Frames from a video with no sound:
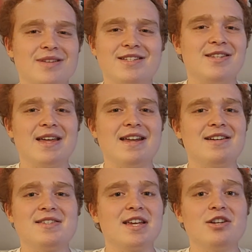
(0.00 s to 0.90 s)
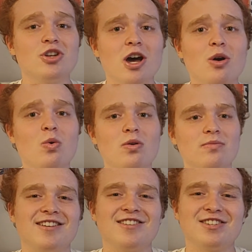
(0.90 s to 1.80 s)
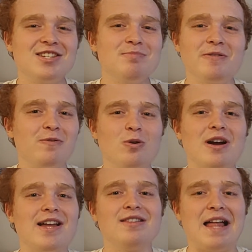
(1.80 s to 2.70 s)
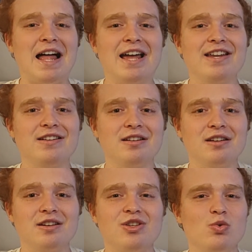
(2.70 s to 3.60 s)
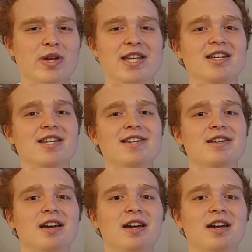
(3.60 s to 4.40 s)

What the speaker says: And to that I say no. See, before I lied, you idiot.